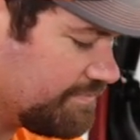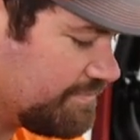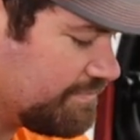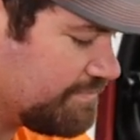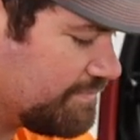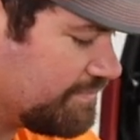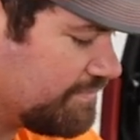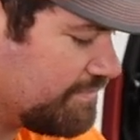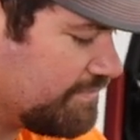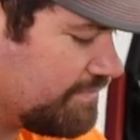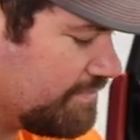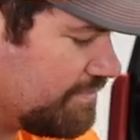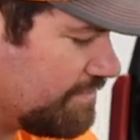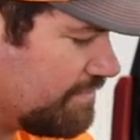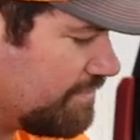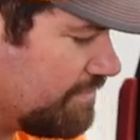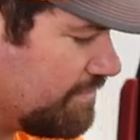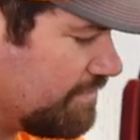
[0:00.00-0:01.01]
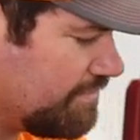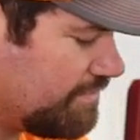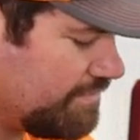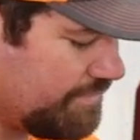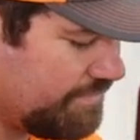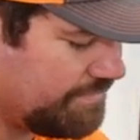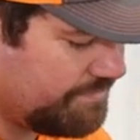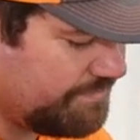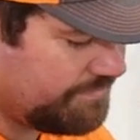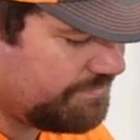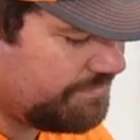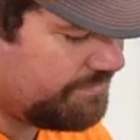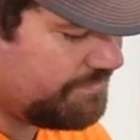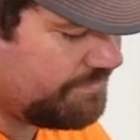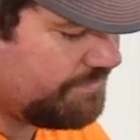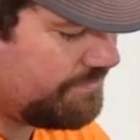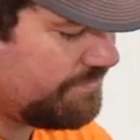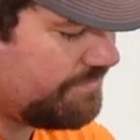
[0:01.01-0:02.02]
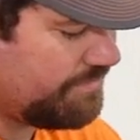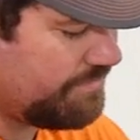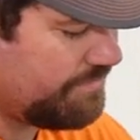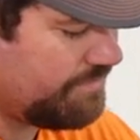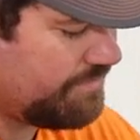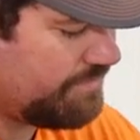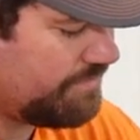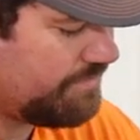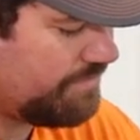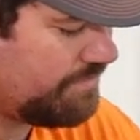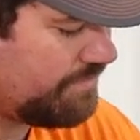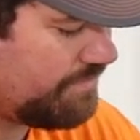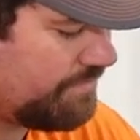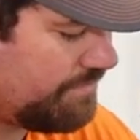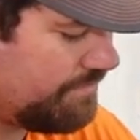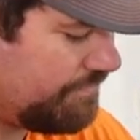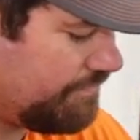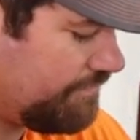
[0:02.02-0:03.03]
(no one is talking)